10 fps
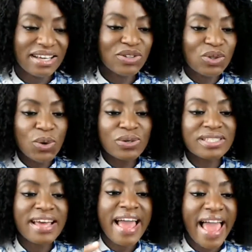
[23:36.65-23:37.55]

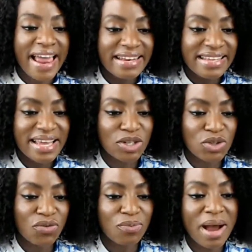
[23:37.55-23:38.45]
those early years
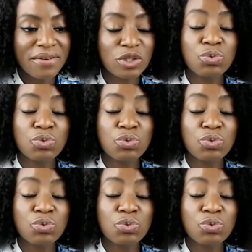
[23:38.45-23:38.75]
of marriage,